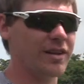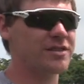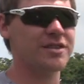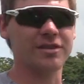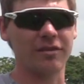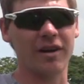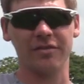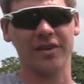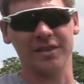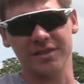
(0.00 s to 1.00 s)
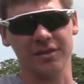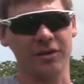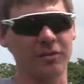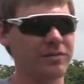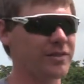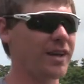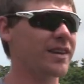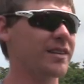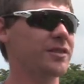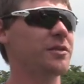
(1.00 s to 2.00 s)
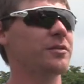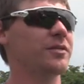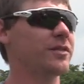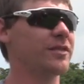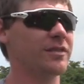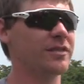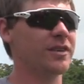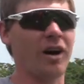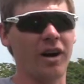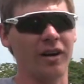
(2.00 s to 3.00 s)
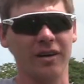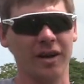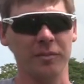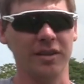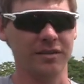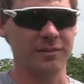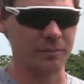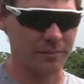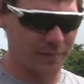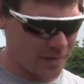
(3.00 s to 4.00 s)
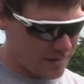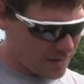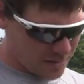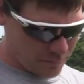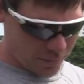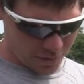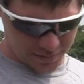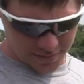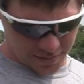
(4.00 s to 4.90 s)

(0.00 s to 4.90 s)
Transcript: it's just a reference, so don't take it to heart, I mean. But